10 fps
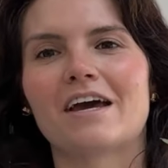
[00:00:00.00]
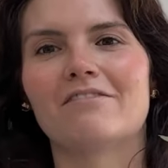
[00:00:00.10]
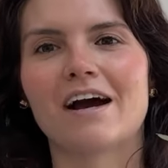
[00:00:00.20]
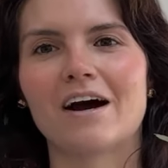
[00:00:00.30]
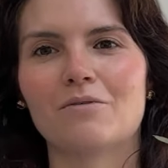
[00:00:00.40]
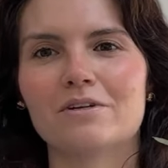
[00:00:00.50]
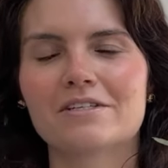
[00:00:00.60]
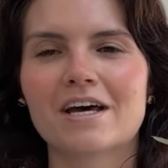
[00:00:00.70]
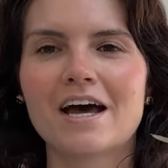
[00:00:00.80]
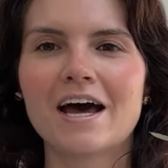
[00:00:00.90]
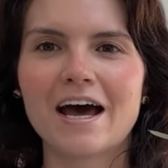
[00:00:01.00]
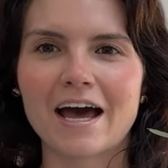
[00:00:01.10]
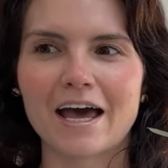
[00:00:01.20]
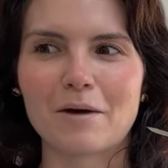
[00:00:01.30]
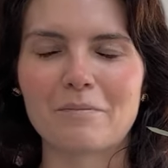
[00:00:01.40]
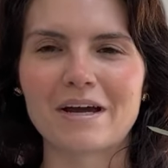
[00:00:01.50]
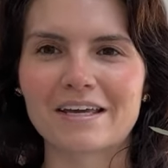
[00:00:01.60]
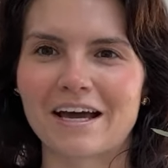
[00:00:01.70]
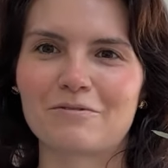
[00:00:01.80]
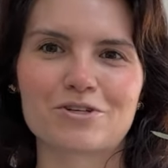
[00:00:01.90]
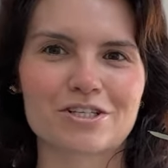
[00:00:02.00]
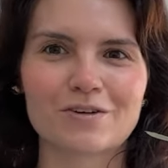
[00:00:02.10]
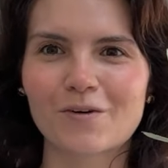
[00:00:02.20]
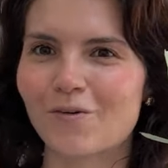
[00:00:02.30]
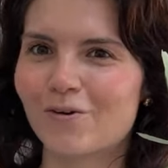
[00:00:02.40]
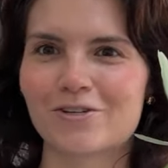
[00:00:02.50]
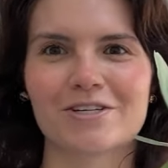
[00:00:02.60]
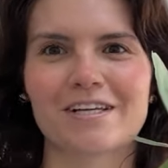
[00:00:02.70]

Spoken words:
round. And yeah, would just look gorgeous